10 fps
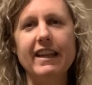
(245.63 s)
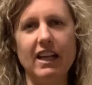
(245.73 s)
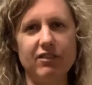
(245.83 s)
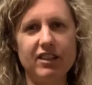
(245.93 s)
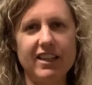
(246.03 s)
I'd
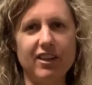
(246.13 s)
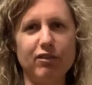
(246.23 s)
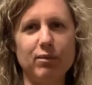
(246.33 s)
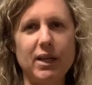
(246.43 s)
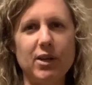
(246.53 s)
love to
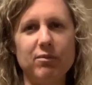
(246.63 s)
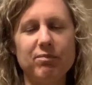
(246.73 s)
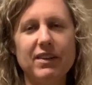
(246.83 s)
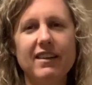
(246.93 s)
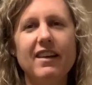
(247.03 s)
hear from you.
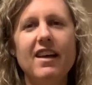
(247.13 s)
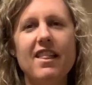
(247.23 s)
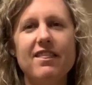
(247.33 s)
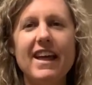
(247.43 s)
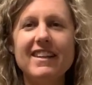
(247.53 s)

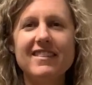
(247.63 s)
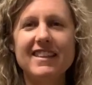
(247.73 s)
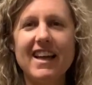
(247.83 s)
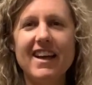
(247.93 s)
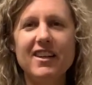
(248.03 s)
Thanks
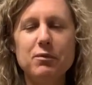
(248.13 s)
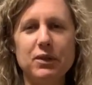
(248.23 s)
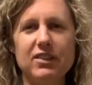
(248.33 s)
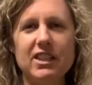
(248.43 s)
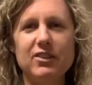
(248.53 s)
again, and
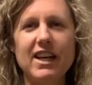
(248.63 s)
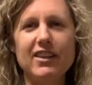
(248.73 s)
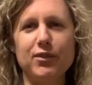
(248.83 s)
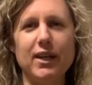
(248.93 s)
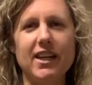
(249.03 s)
we'll see you
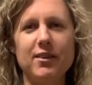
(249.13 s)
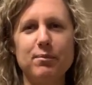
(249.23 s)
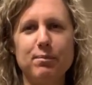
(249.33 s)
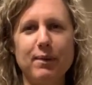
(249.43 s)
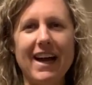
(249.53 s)
next week.
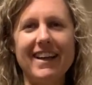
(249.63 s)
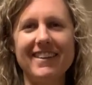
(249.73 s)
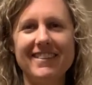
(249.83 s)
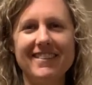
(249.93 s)
Bye.